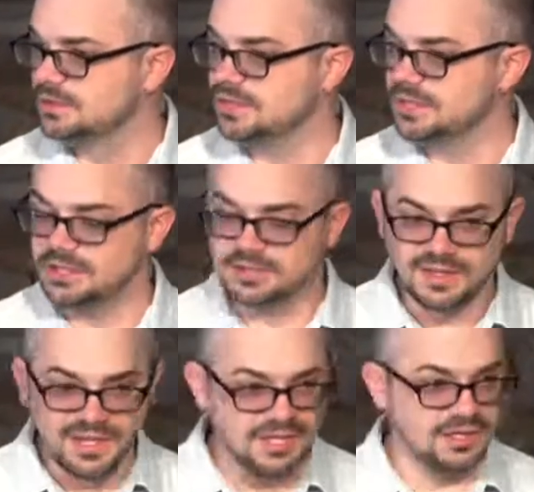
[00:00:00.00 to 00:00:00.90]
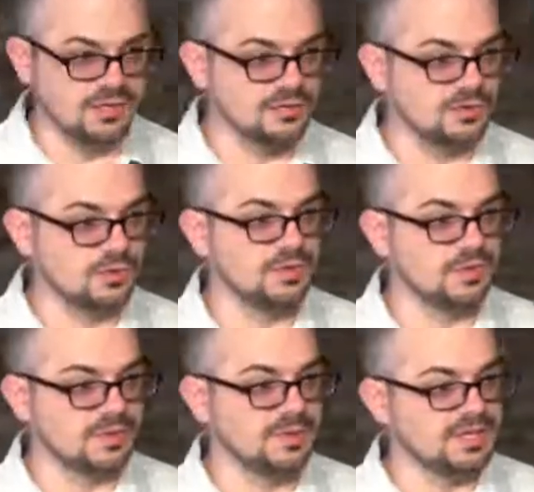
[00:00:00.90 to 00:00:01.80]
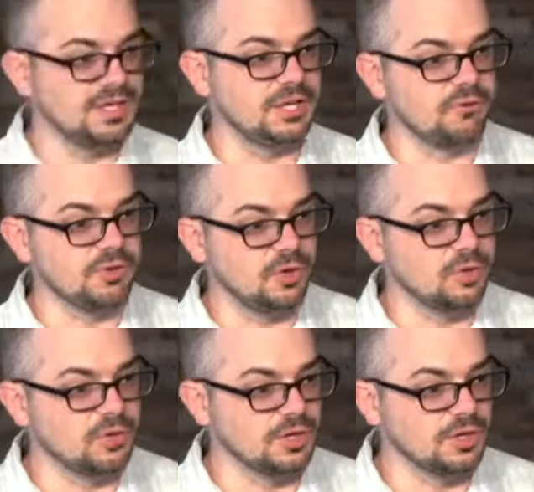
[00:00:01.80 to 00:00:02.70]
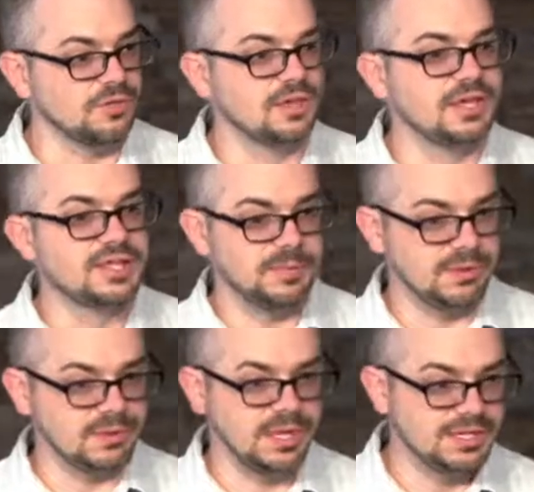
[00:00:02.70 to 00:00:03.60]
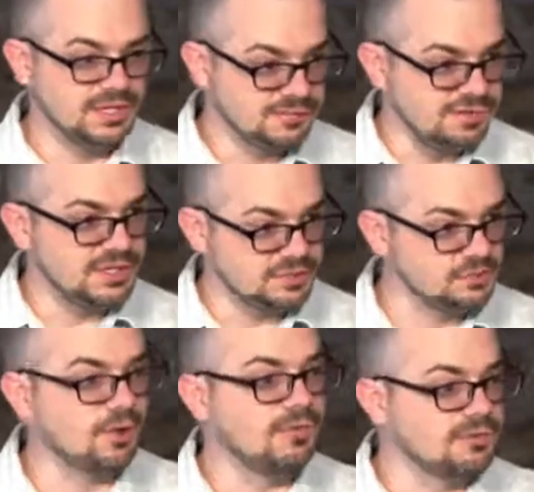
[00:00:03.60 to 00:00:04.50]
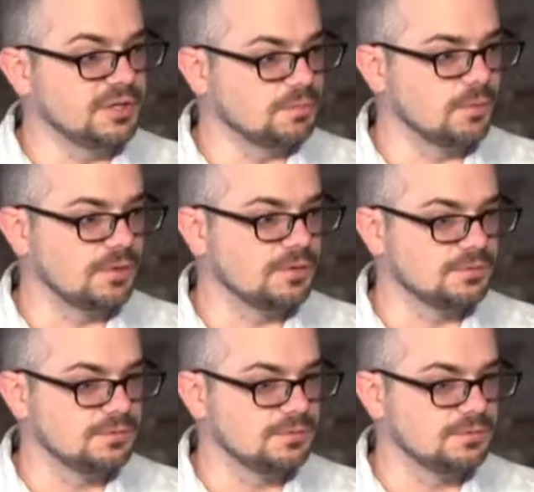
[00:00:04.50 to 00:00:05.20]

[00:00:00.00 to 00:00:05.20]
the king that's going to be king over the whole earth to be laid in a feeding trough when He's born?